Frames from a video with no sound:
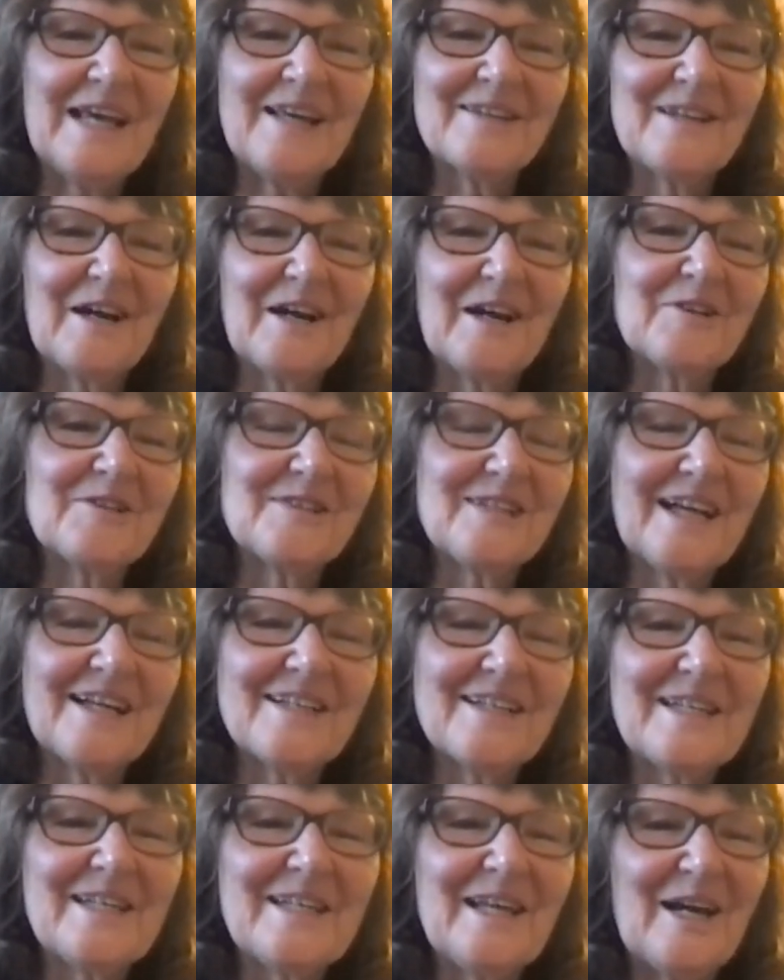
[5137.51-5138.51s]
And
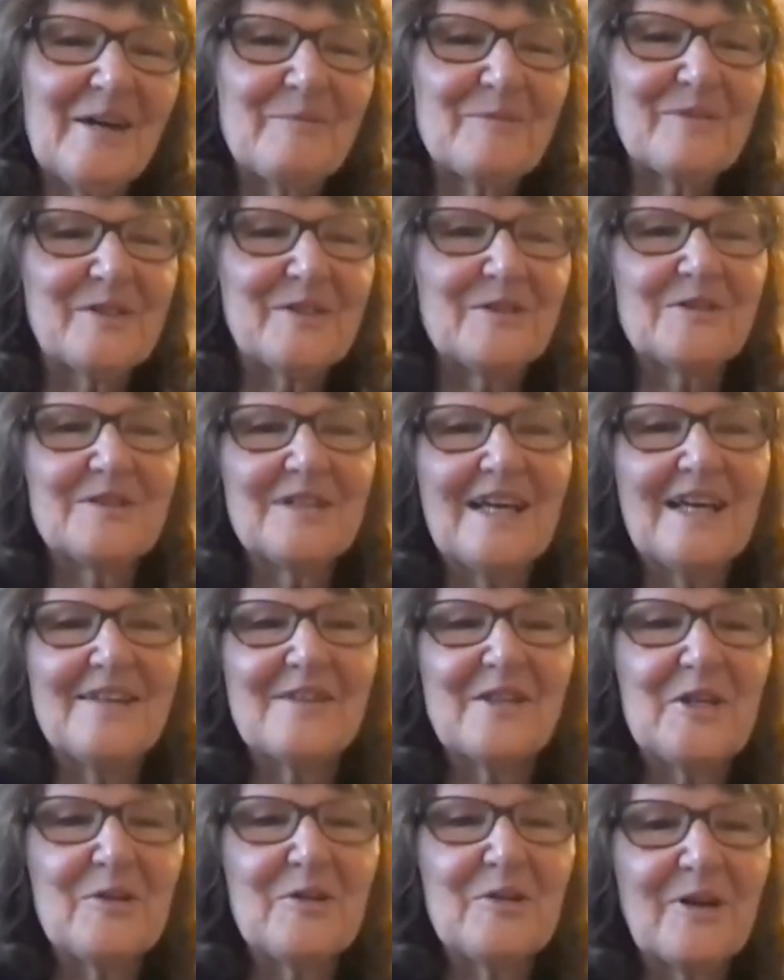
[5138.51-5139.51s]
Arundhati, I'm so
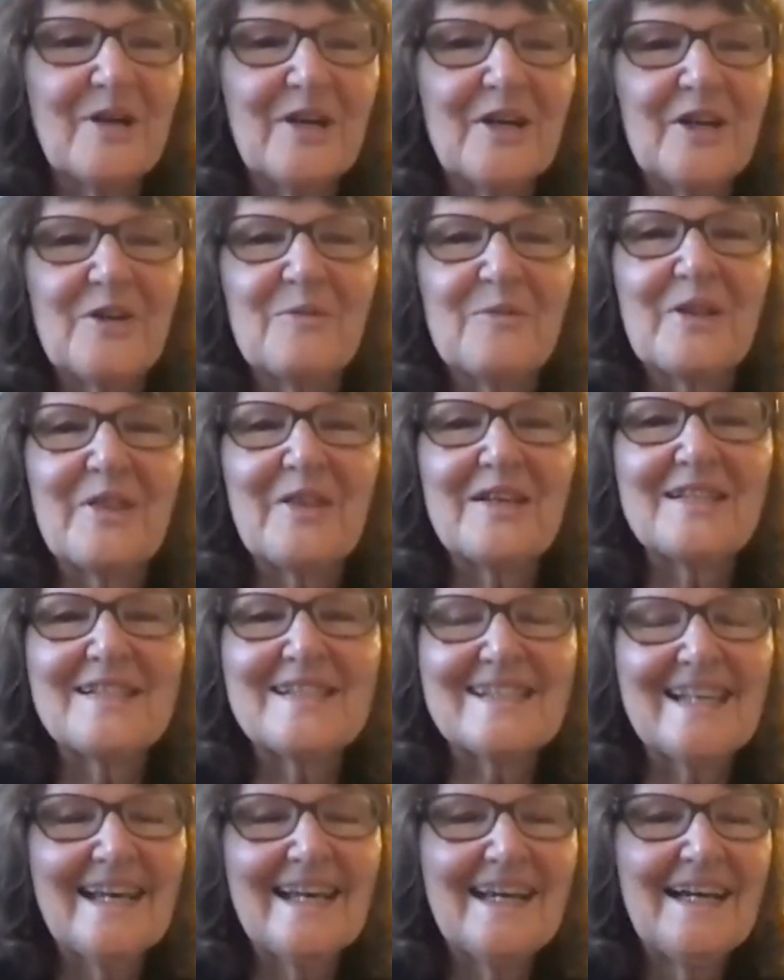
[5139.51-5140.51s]
glad that you are here with
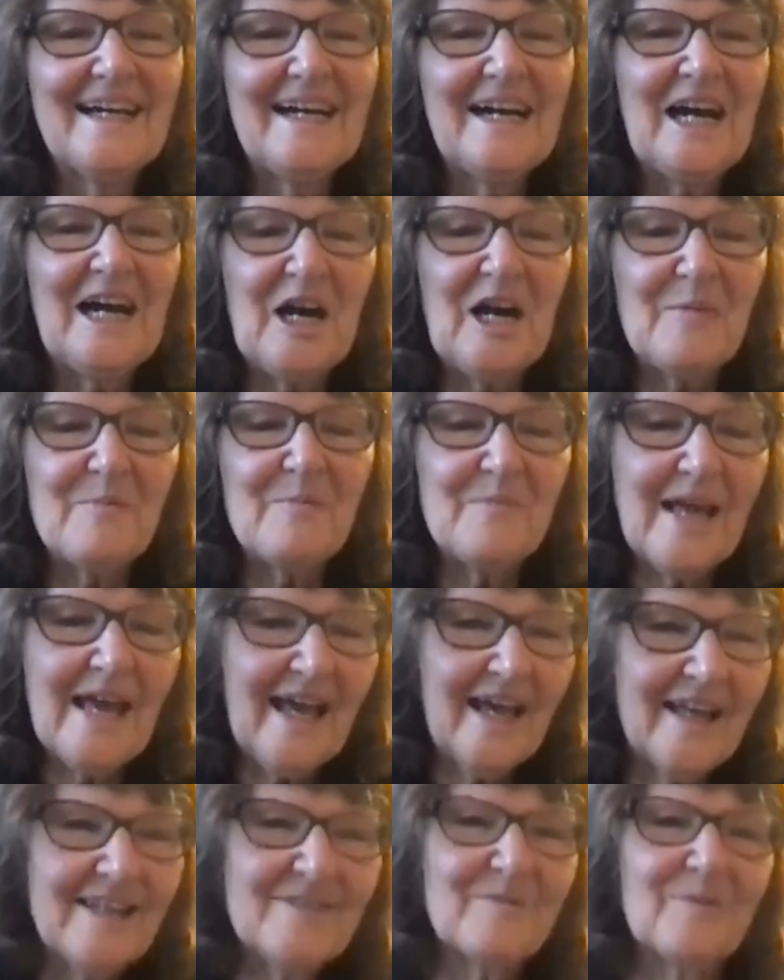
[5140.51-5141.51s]
us
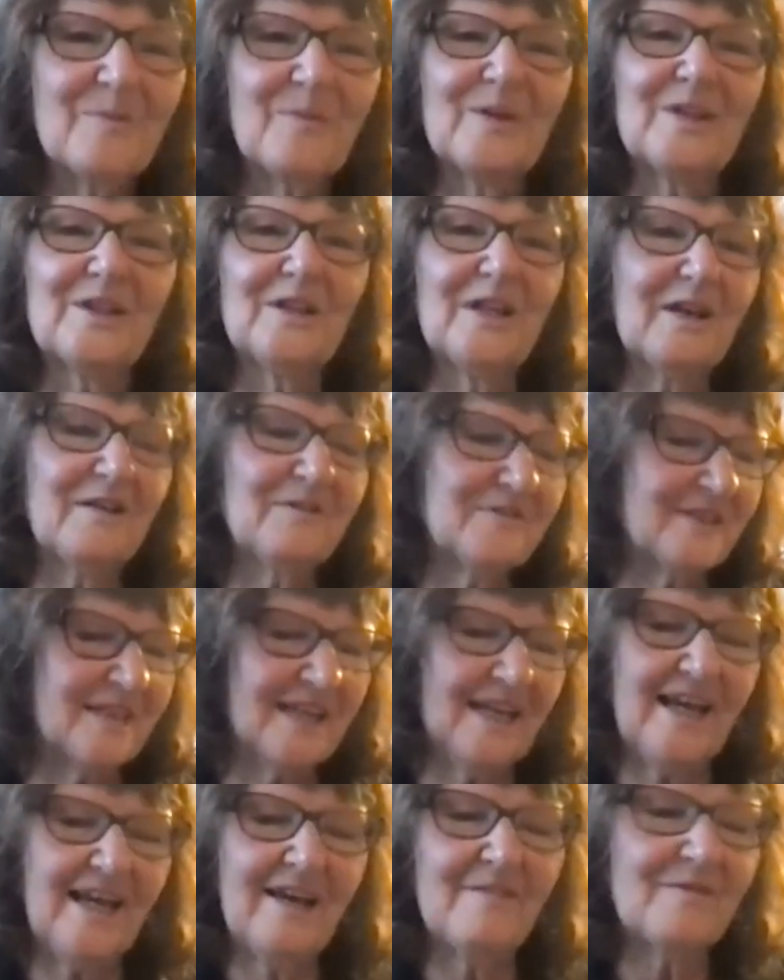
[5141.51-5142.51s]
and would love
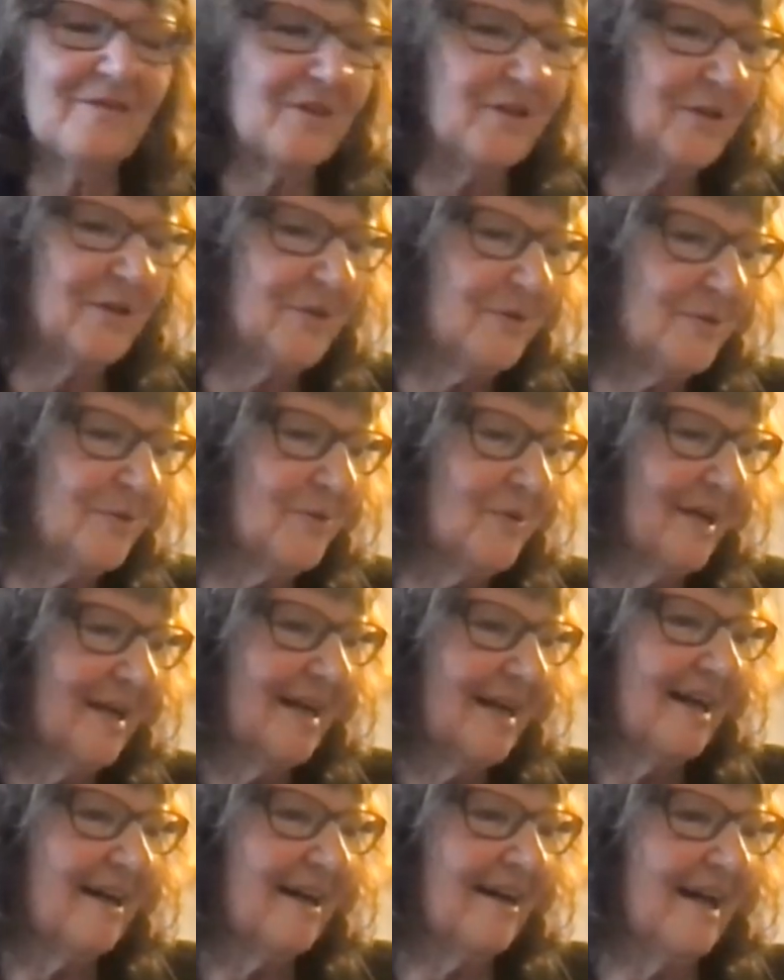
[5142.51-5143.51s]
to have you
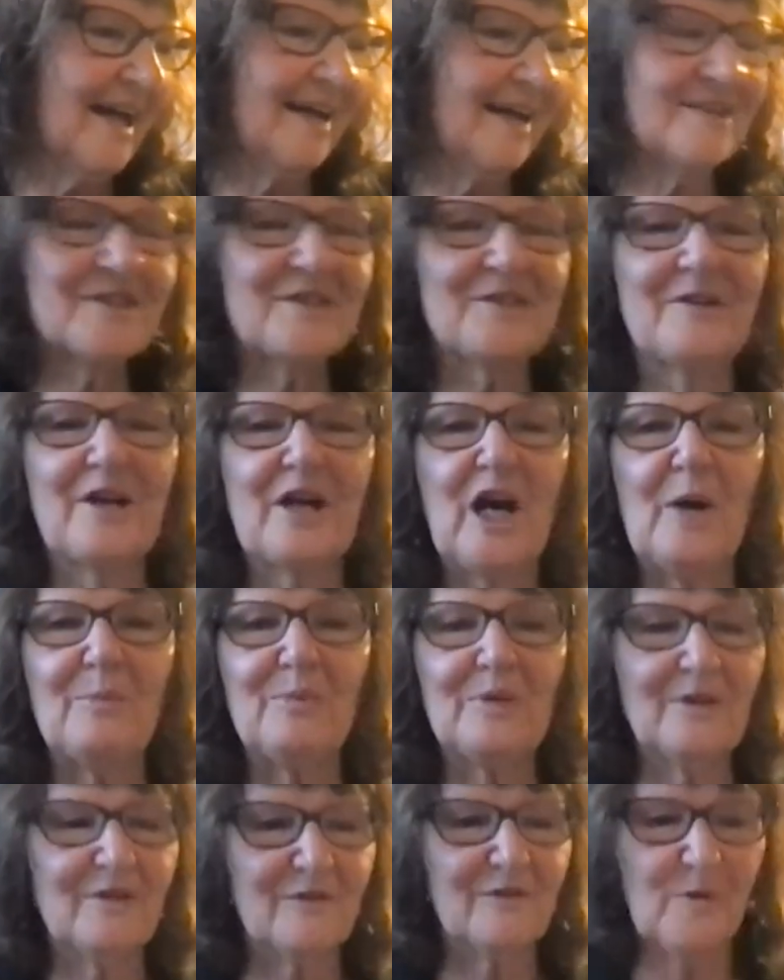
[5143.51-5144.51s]
answer a
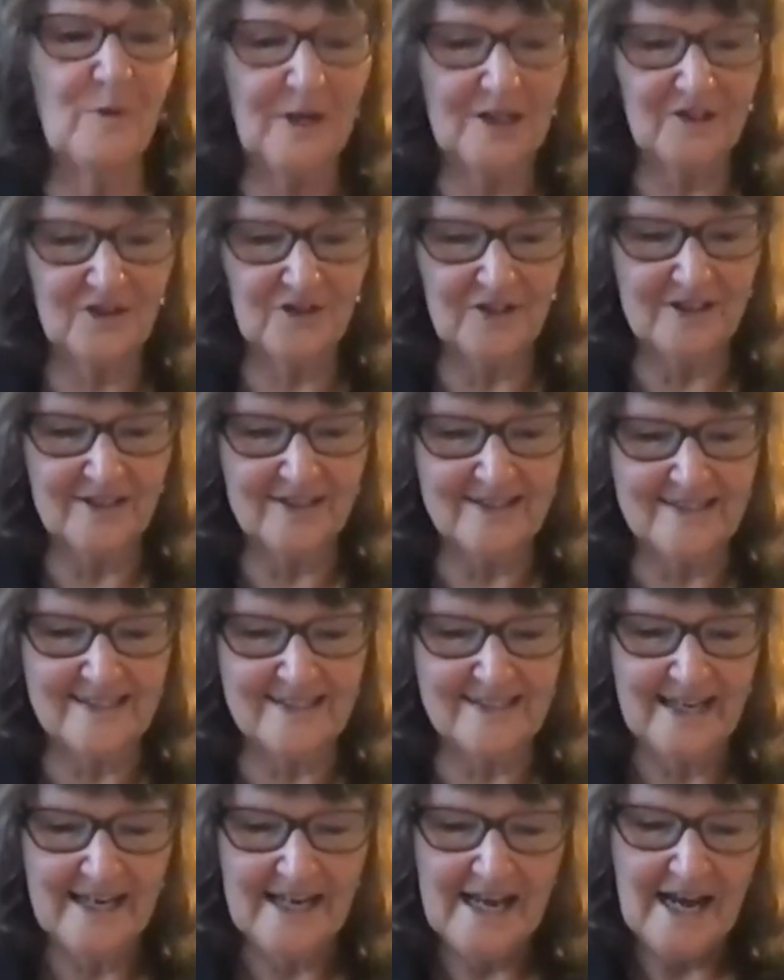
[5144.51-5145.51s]
couple of
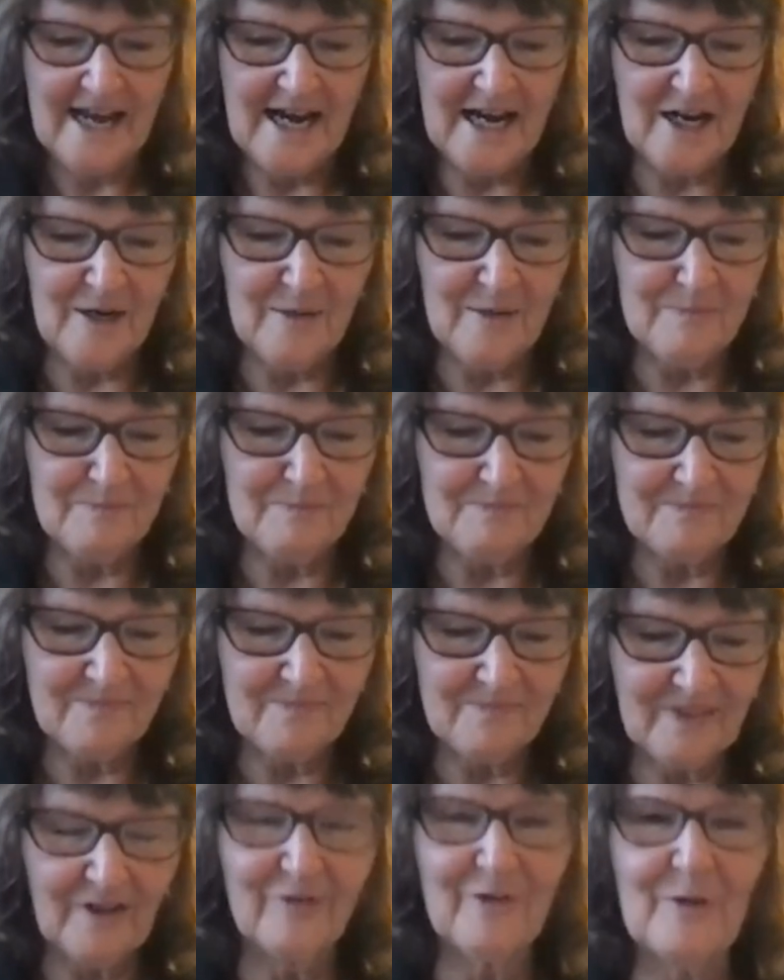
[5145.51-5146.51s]
questions
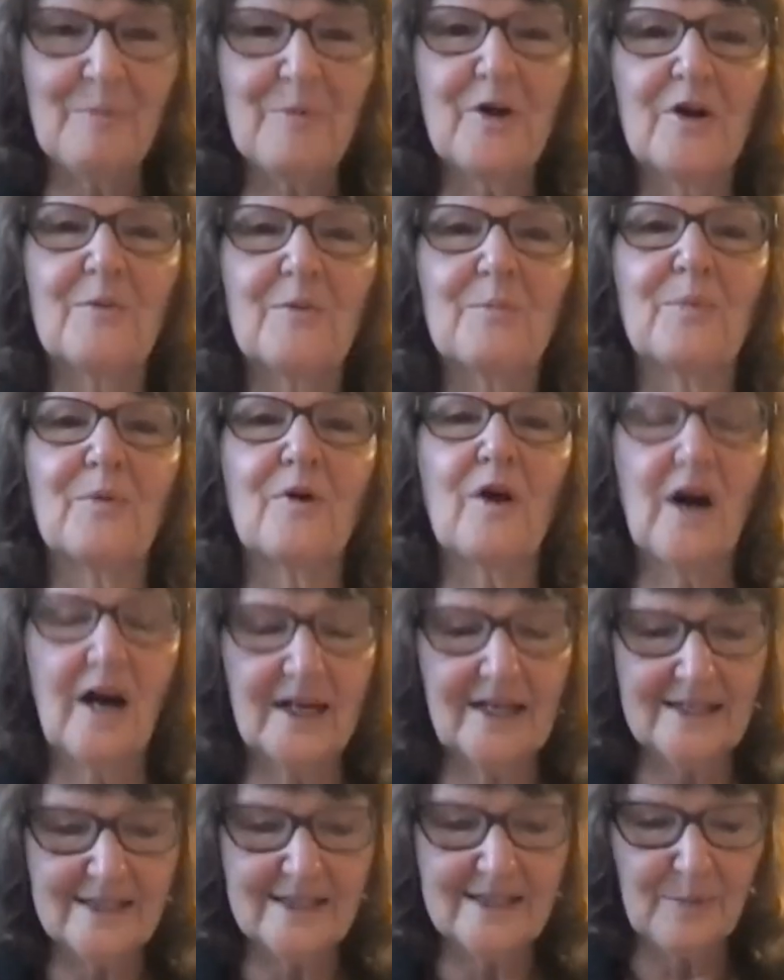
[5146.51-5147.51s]
from your
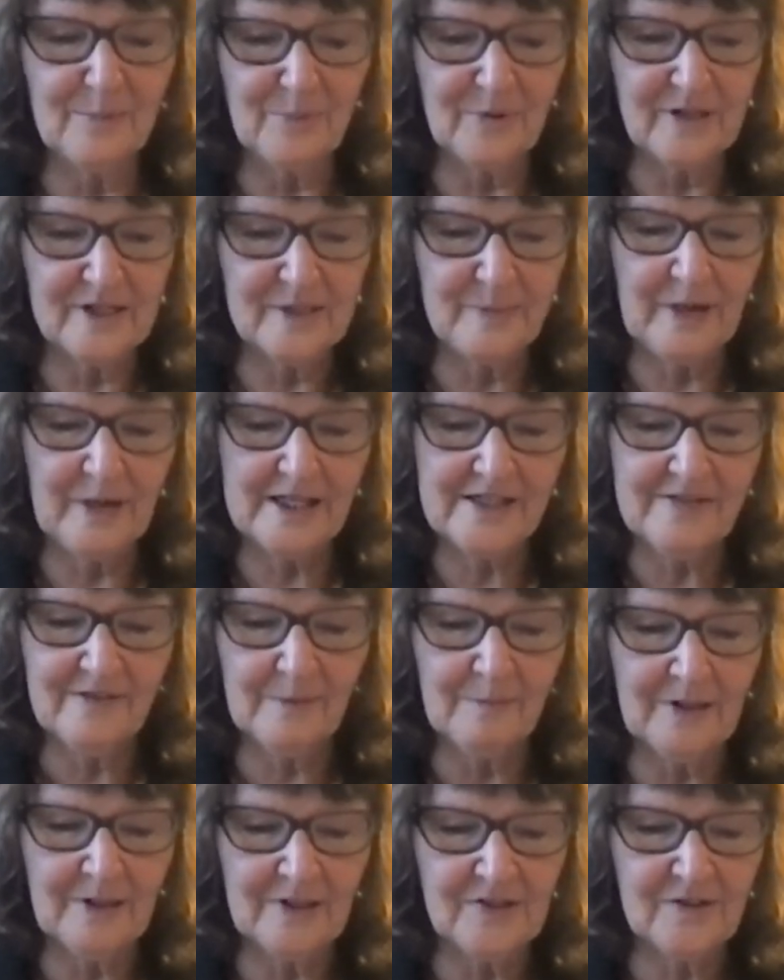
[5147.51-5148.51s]
broad and deep perspective
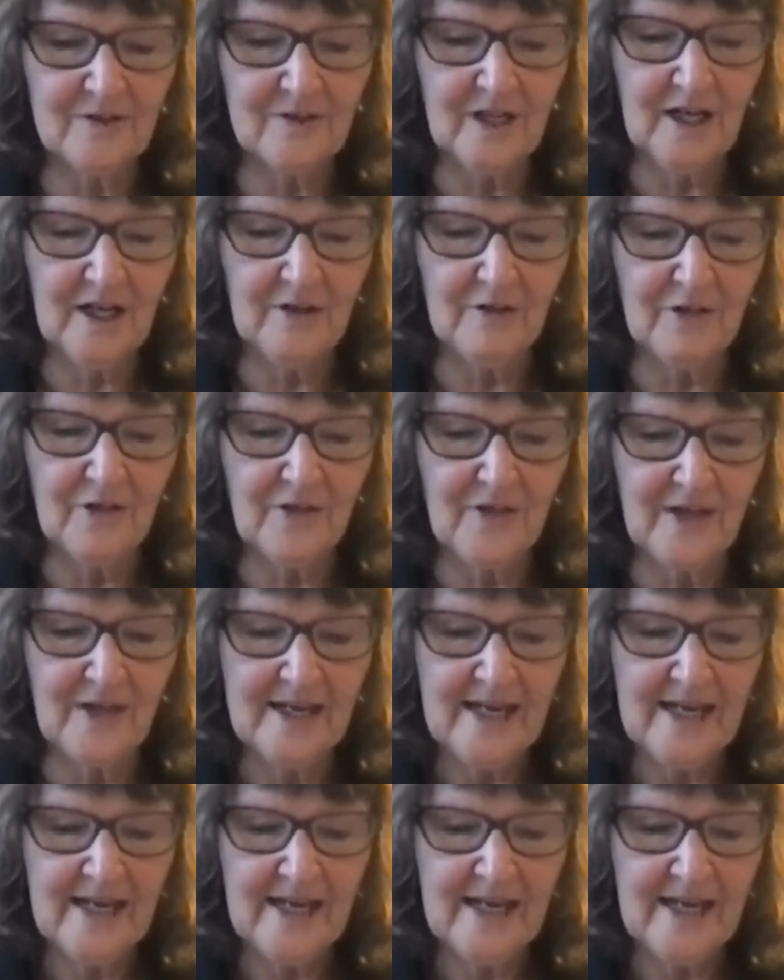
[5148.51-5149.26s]
in menstrual health.